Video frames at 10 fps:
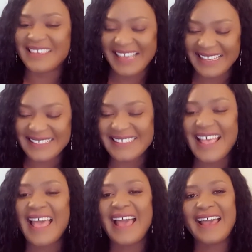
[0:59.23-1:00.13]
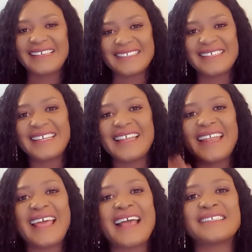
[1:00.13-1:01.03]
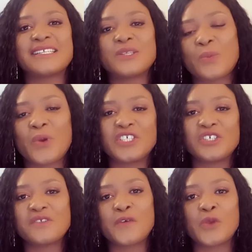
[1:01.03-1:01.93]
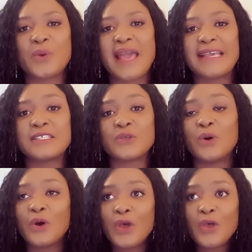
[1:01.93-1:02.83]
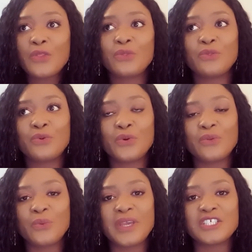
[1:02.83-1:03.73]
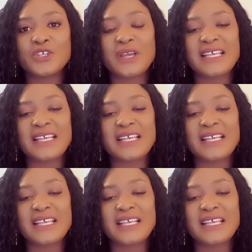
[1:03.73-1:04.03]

Yes, I sit and I answer some questions for you guys, so through which you